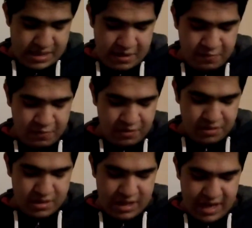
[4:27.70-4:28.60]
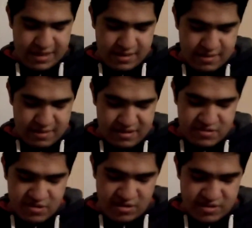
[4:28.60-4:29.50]
This will light the
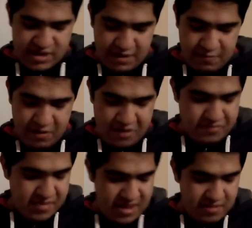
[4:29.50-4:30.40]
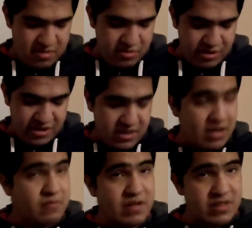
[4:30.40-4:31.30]
stalls and warm them during
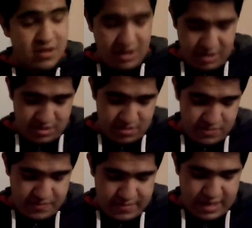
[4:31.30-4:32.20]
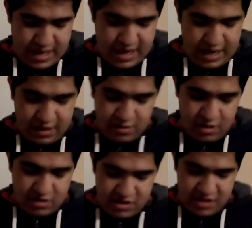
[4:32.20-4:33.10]
the winter, and
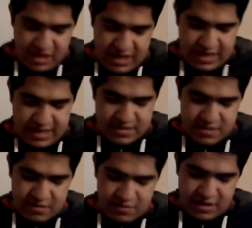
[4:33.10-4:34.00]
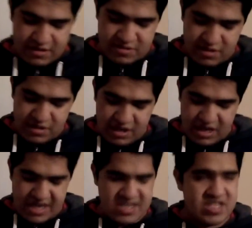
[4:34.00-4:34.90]
could run a circular saw,
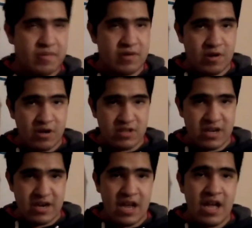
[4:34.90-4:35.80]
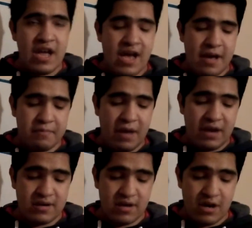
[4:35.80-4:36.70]
a sharp cutter, a
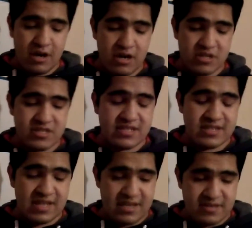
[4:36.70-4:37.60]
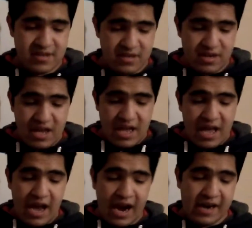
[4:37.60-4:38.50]
mangler slicer,
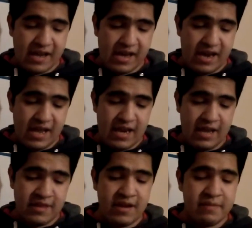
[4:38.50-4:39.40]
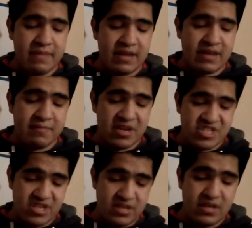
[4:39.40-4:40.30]
and an electric milking
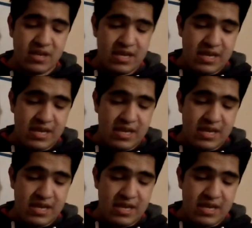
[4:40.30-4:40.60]
machine.